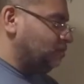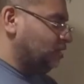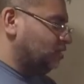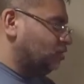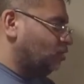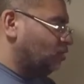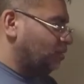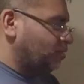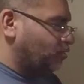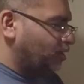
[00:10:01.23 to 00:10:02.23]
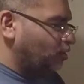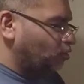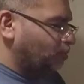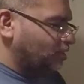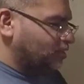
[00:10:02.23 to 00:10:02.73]
So let me go ahead and
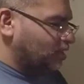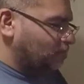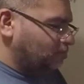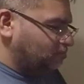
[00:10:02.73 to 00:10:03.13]
open this up.